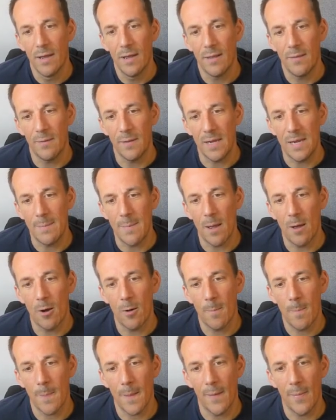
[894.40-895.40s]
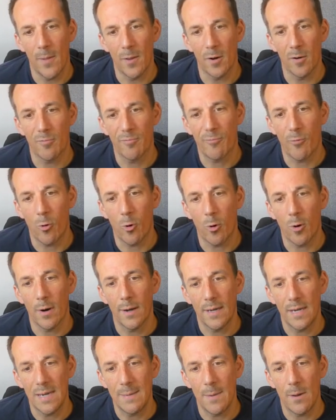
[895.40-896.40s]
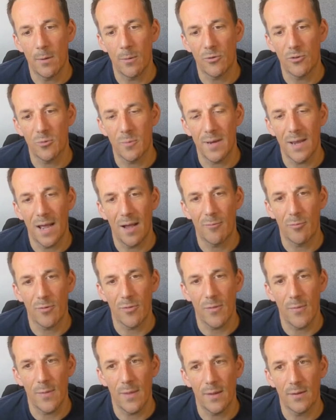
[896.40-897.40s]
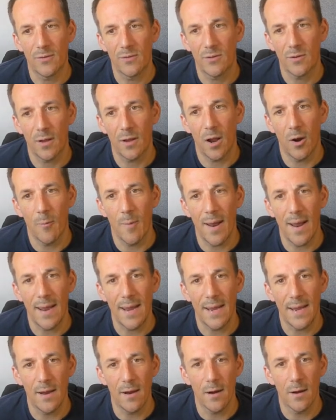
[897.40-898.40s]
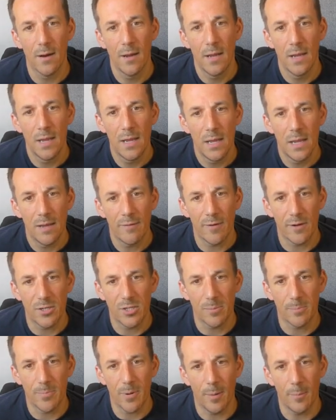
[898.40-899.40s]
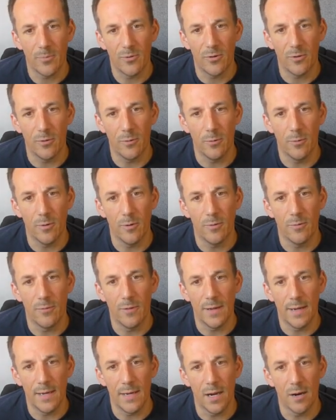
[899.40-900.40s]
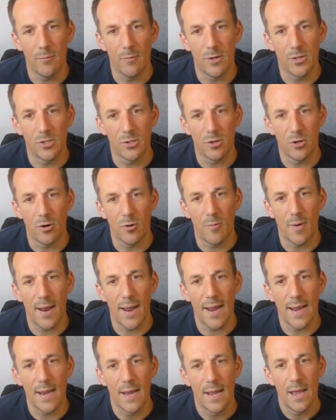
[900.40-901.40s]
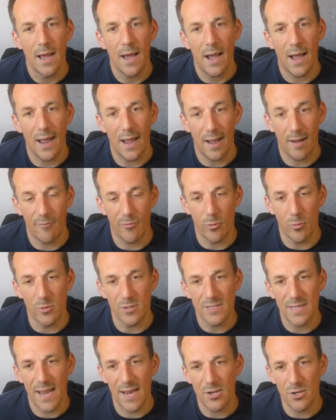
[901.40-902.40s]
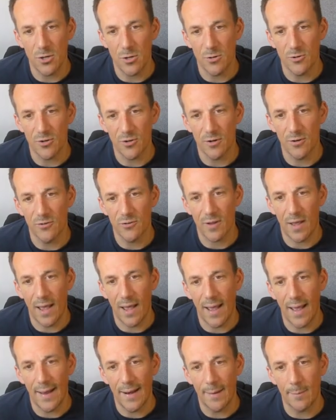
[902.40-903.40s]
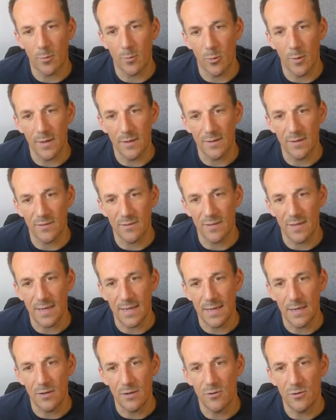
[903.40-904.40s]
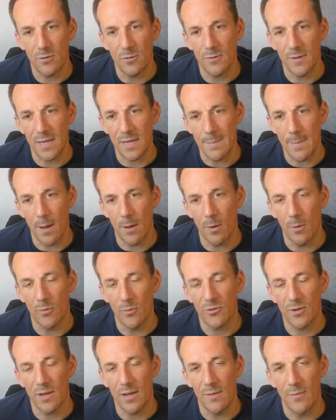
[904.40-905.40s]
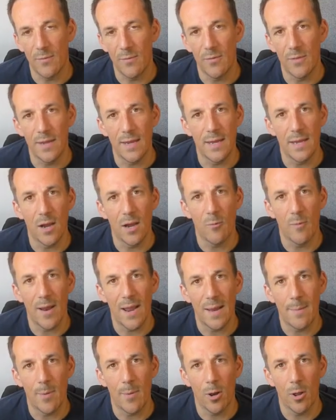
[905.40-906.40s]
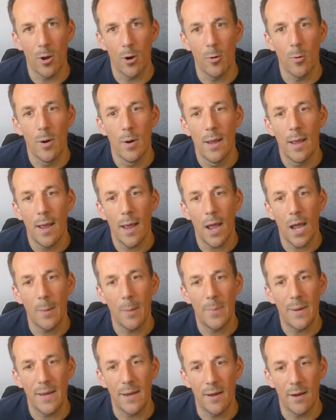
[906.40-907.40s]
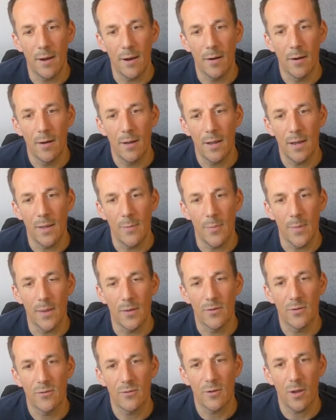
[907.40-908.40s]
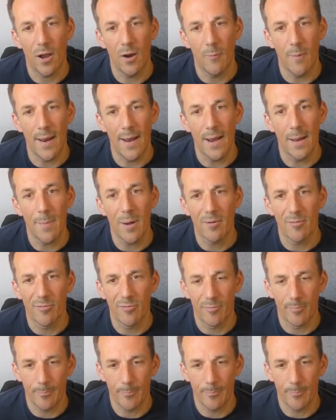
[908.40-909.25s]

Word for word: the email, and there are 4 emails that we have within this array here. If I jump up to the original array, I have those 10 users, and I'm going to see do the emails in the array below appear in this array above.